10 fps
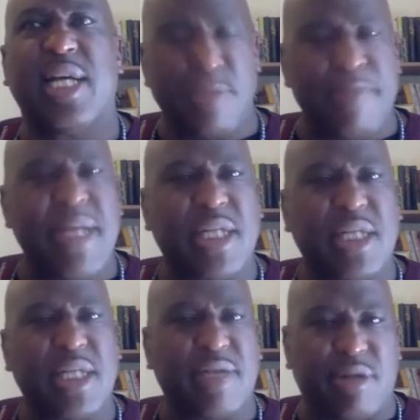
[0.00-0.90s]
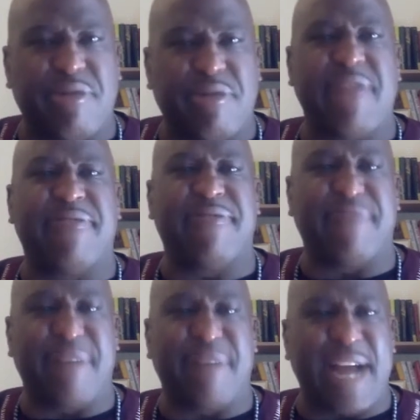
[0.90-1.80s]
in the midst of the grief,
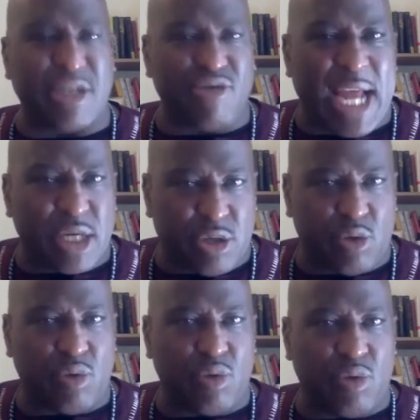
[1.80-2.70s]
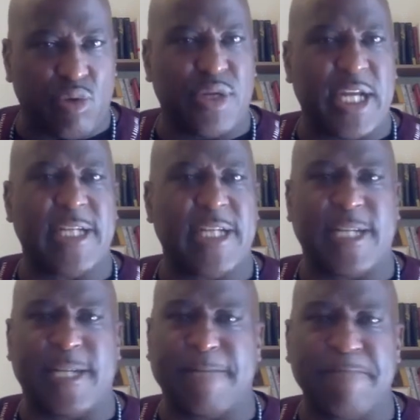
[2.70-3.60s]
finding gratitude
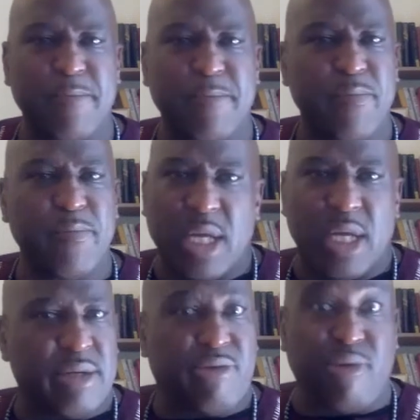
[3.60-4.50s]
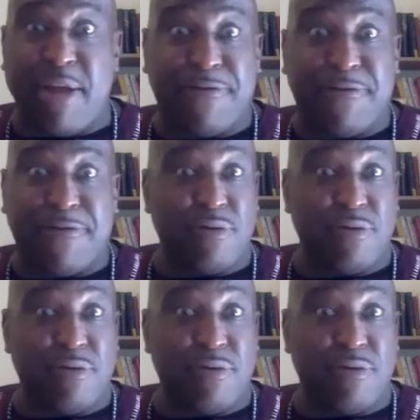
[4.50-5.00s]
and grateful